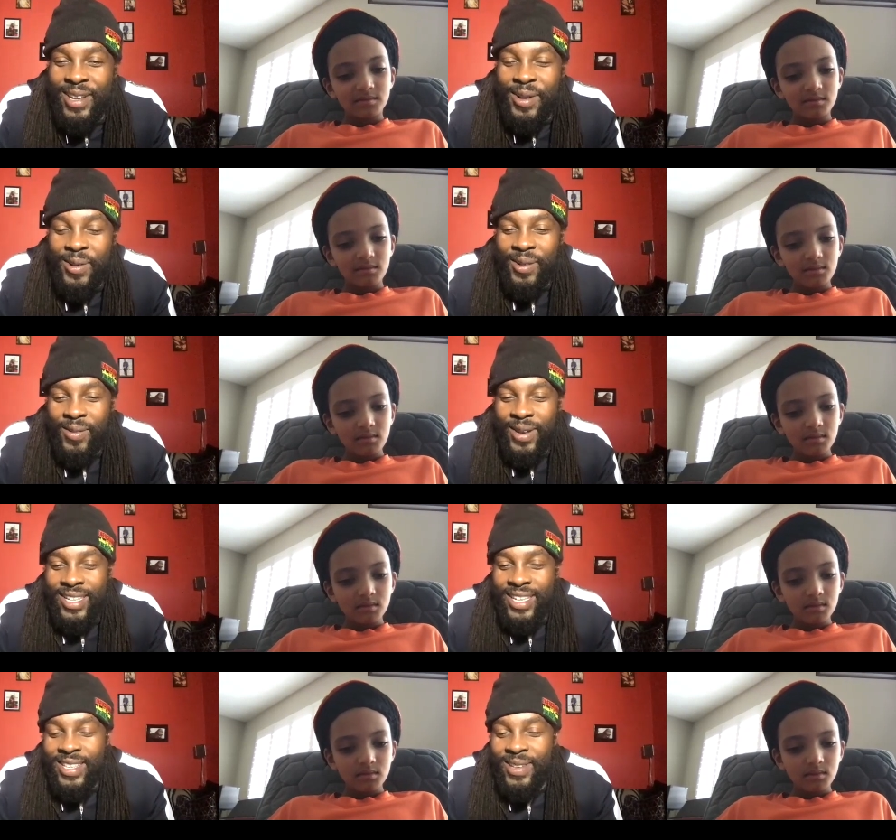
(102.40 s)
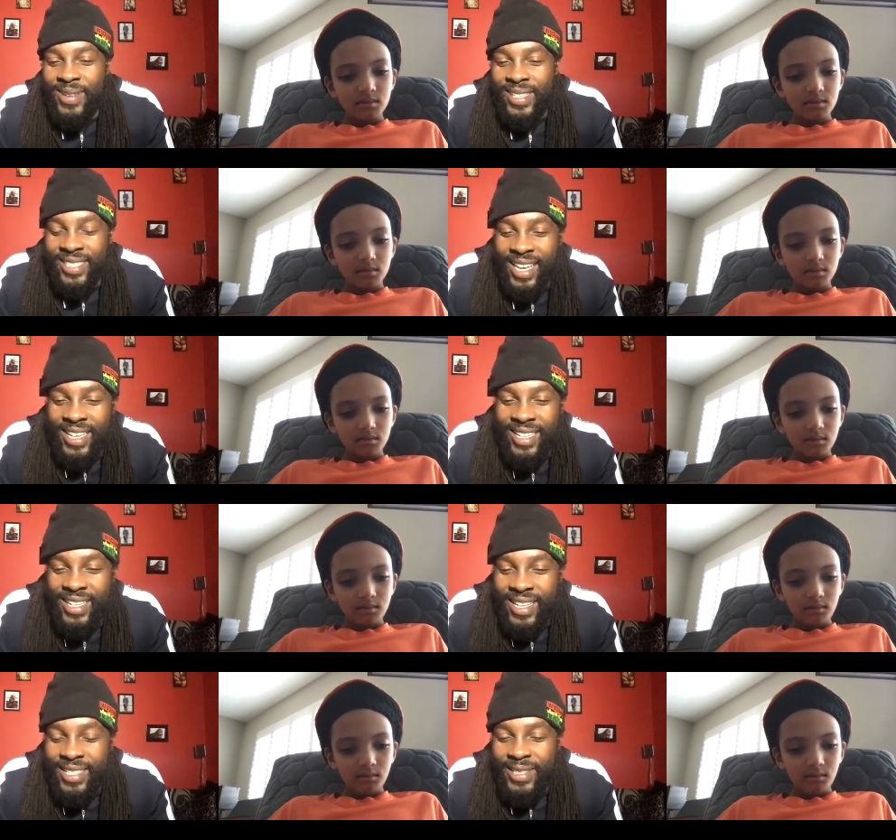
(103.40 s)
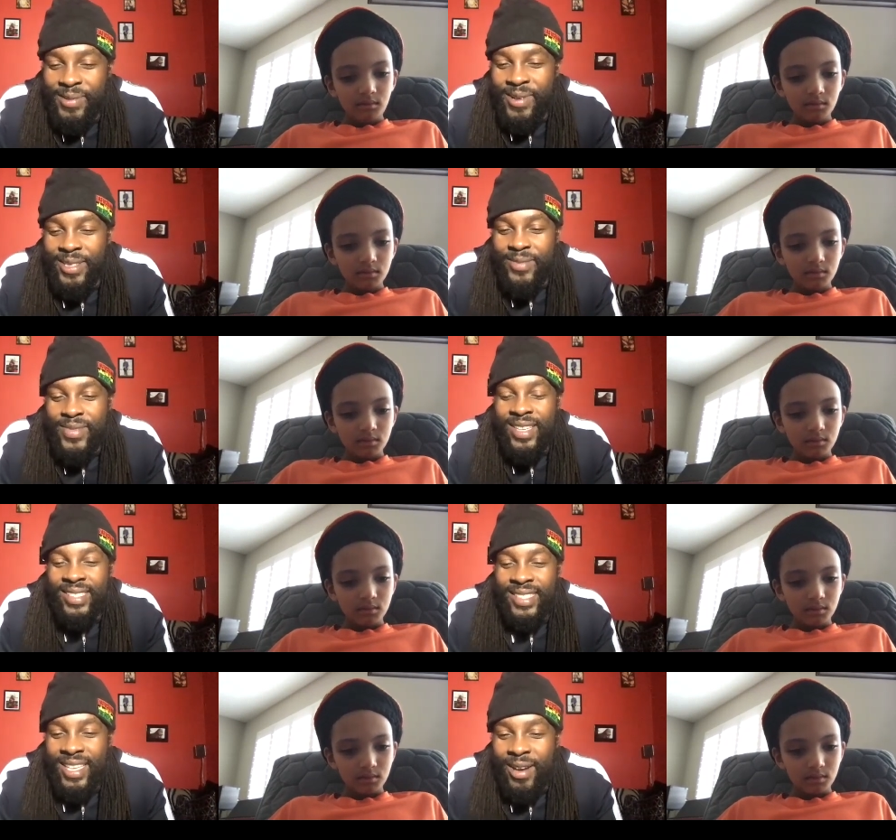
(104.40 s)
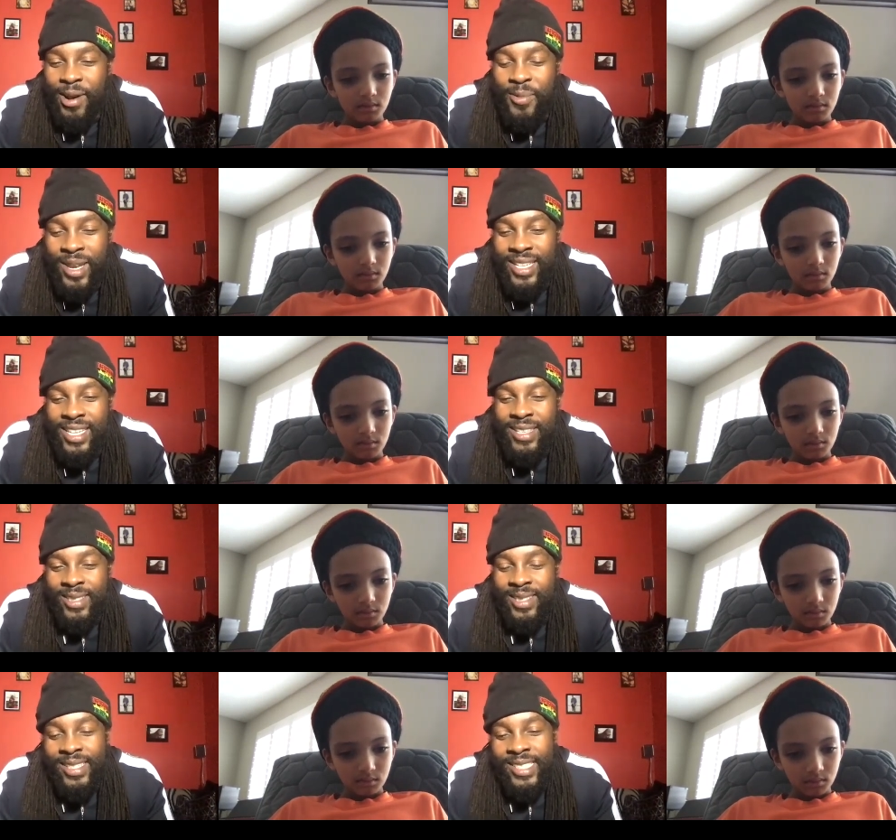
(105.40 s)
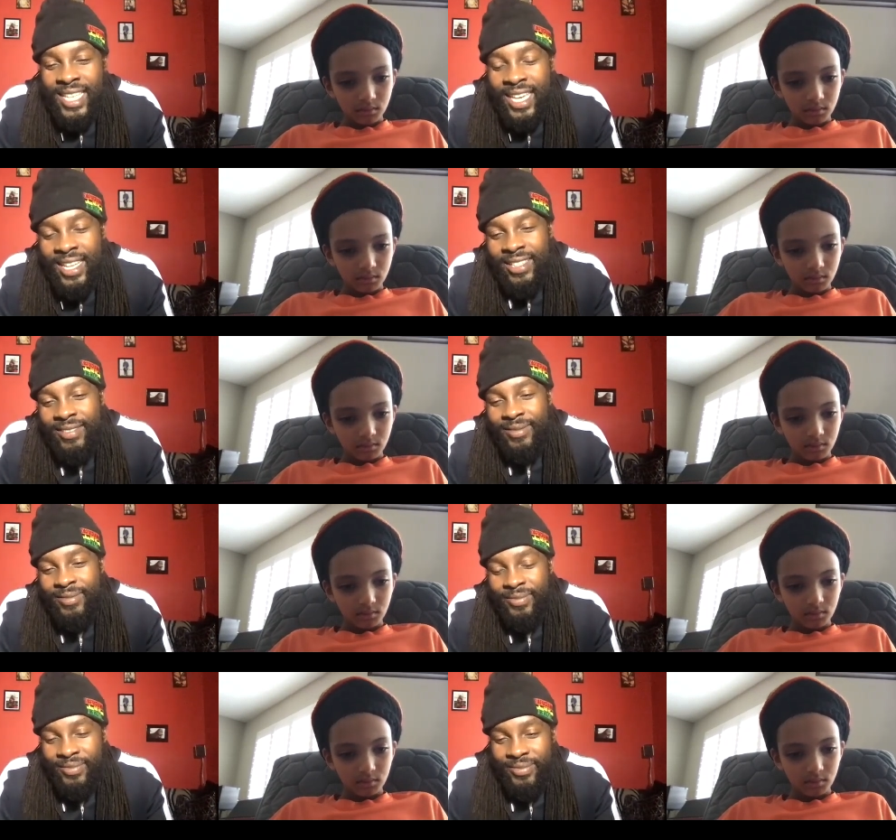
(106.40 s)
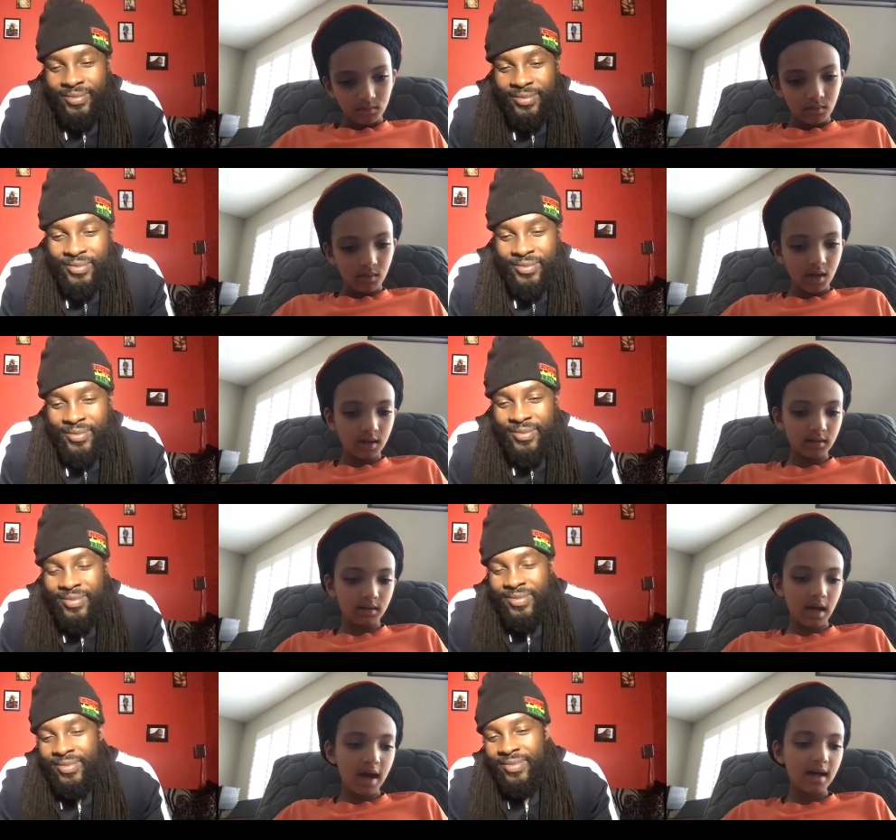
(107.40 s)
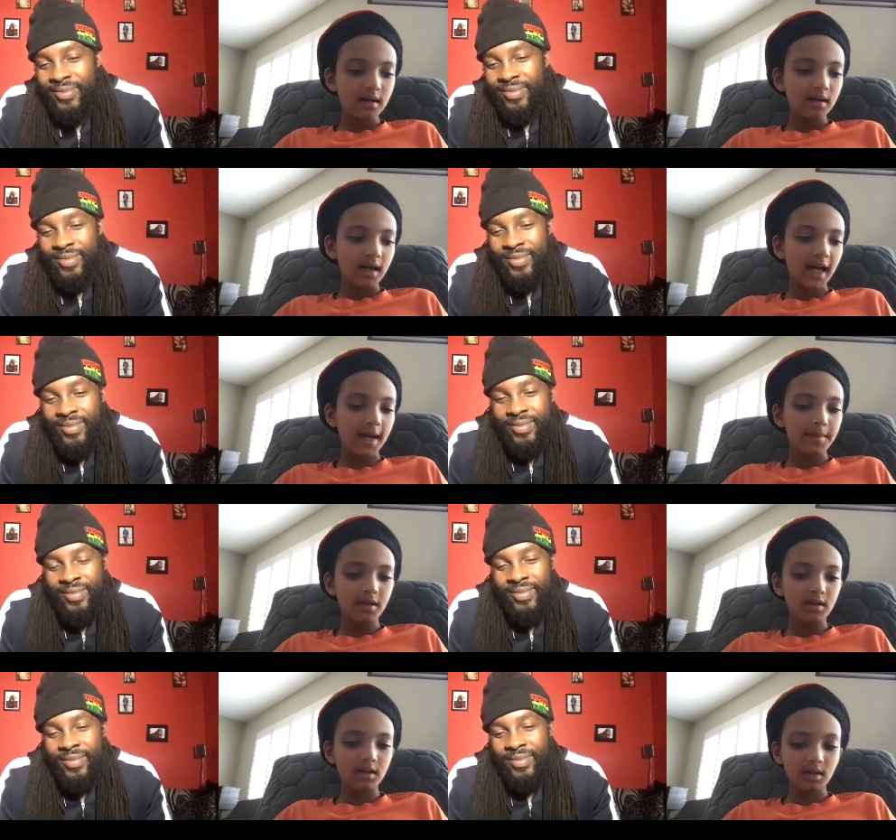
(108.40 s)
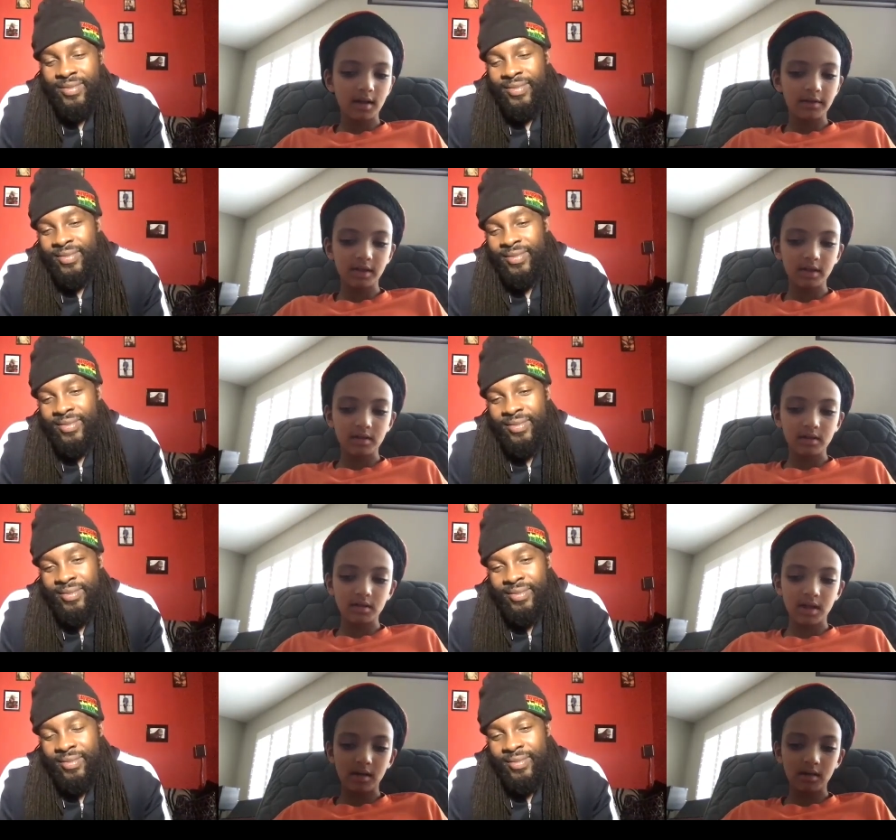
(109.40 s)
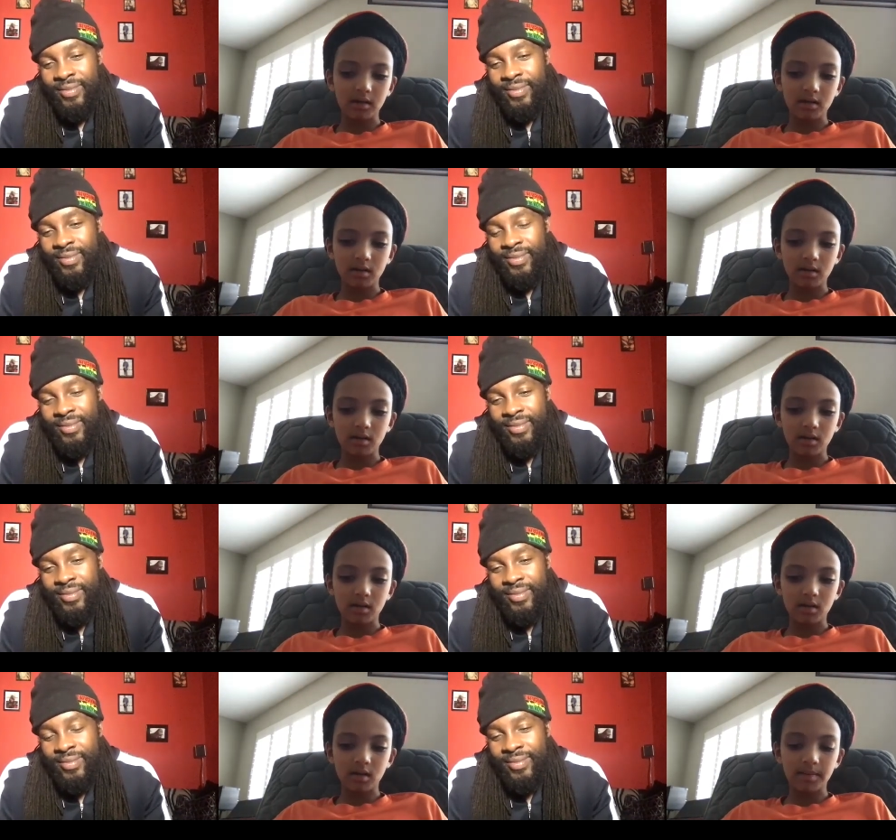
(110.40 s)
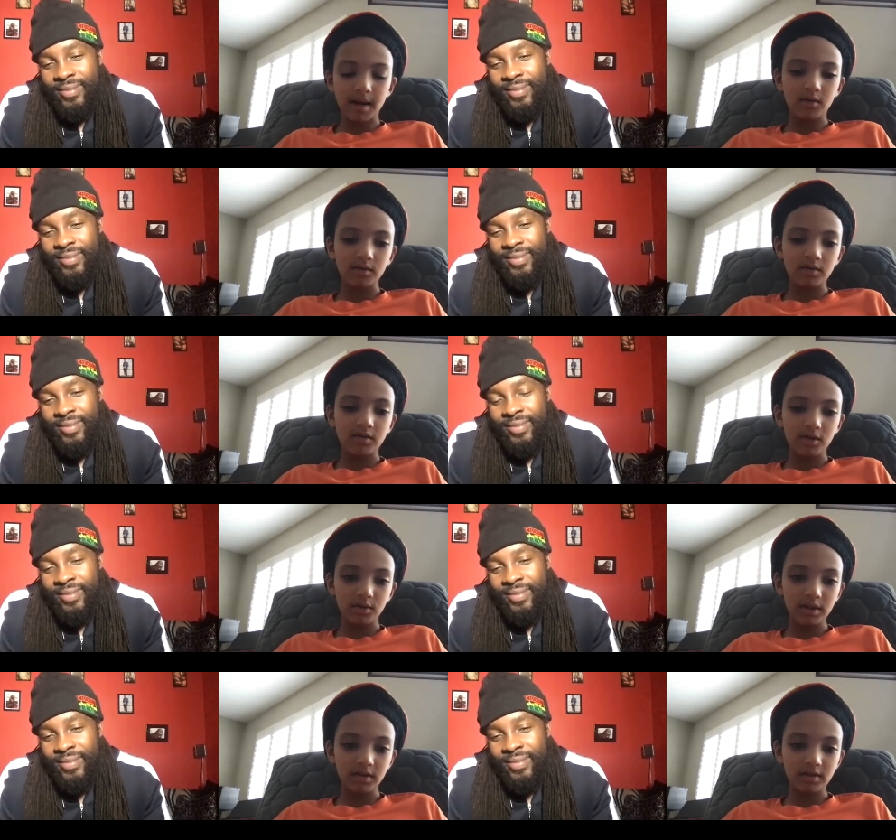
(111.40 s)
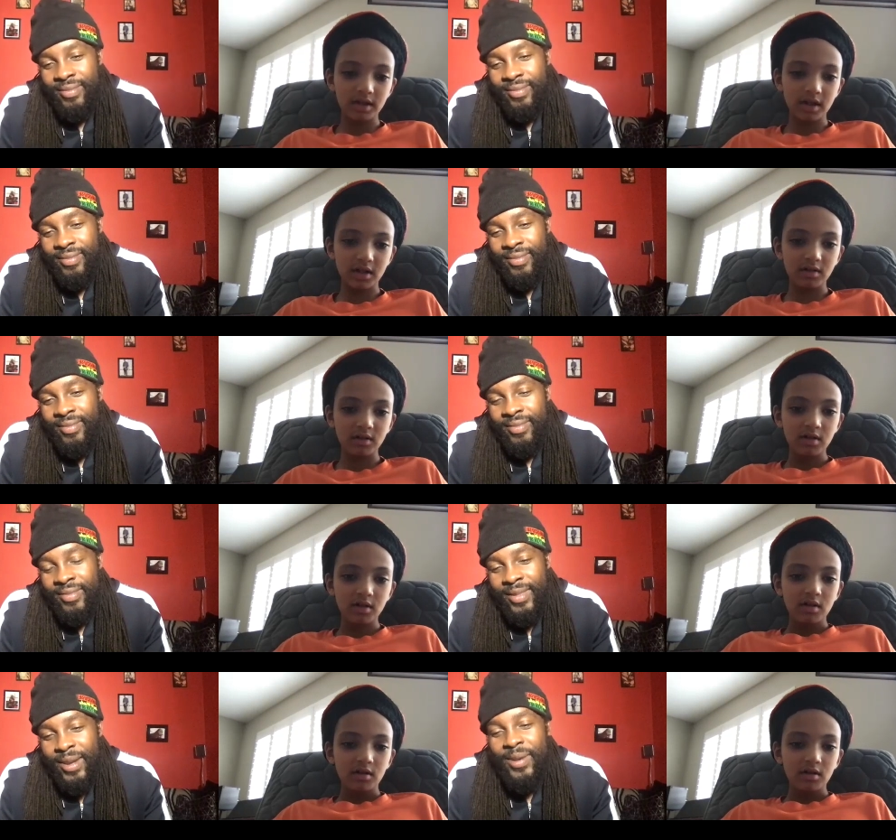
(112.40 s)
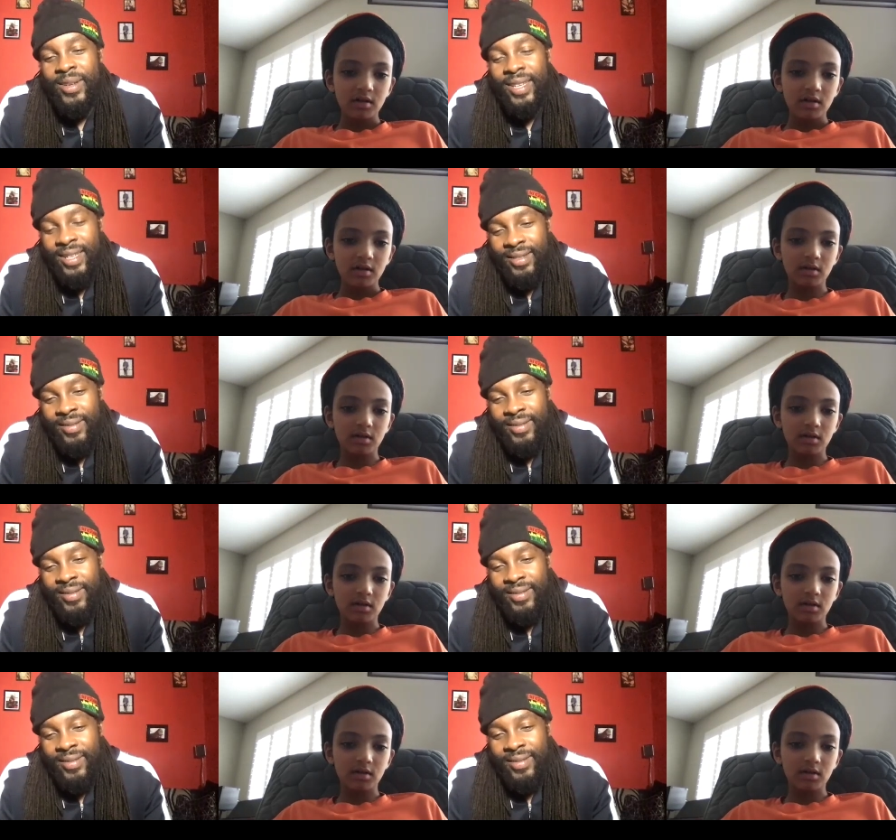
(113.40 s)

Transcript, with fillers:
Speaker 1: though? When did you decided that you want to be a singer? When did you start singing?
Speaker 2: That happened, I think, like about two years ago. Though okay.